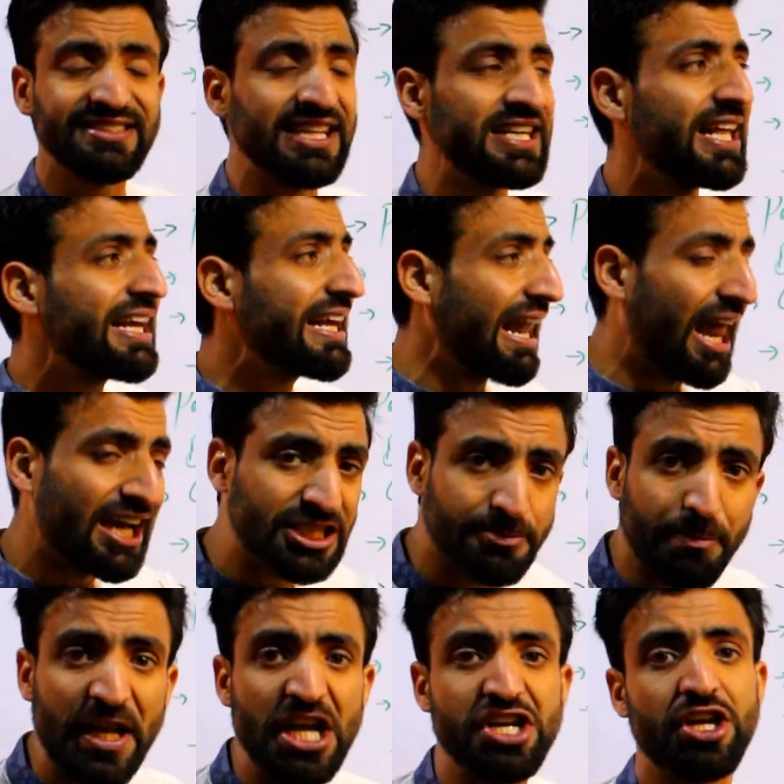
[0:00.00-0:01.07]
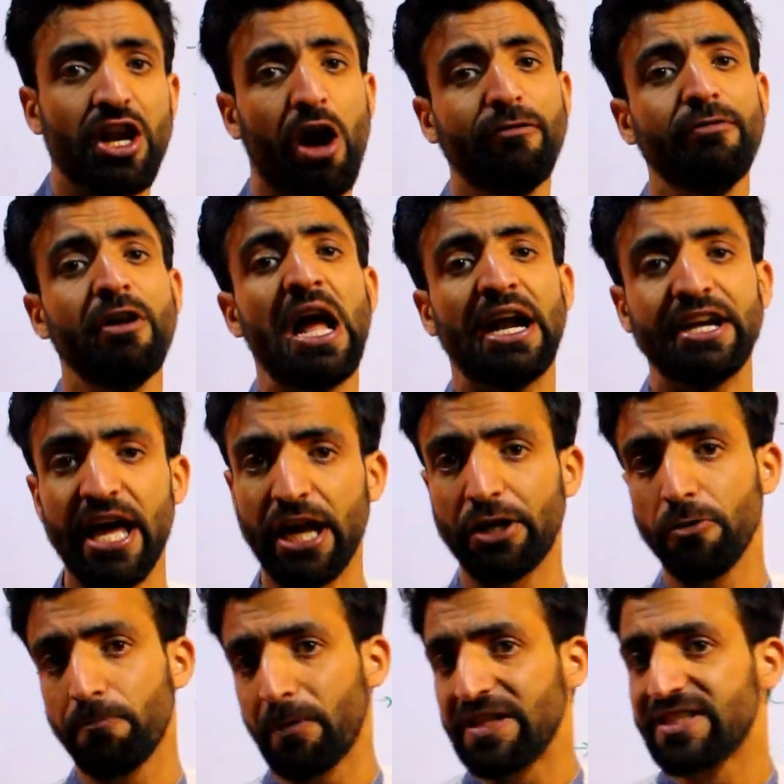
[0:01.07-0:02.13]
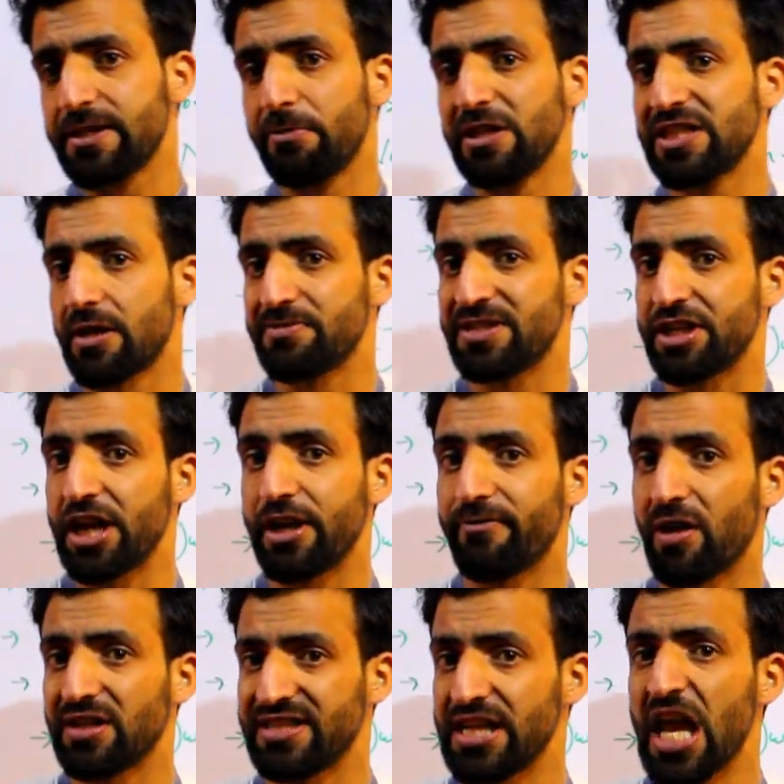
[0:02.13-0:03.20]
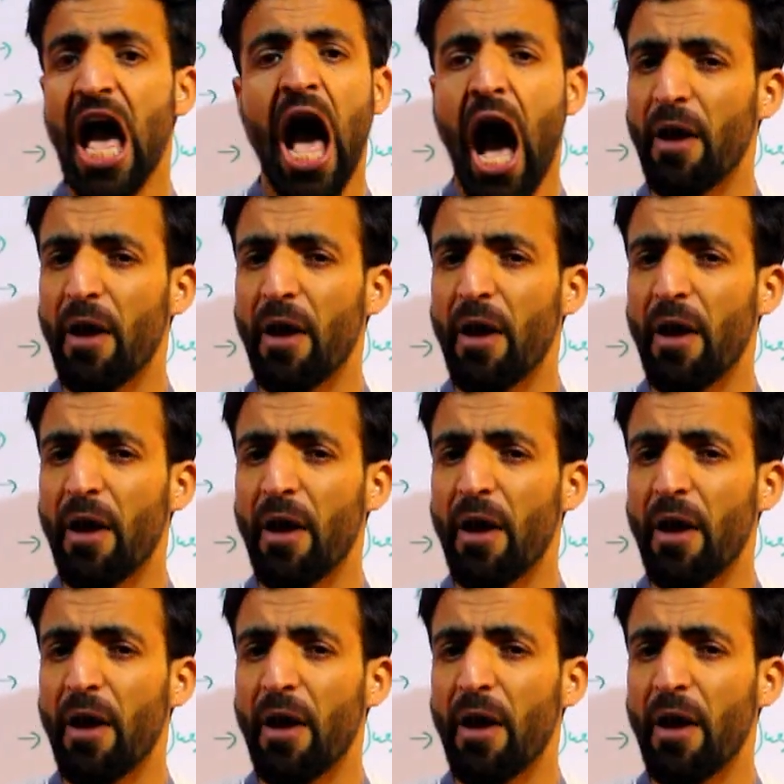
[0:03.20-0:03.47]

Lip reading: see the classification of directive principles of state policy.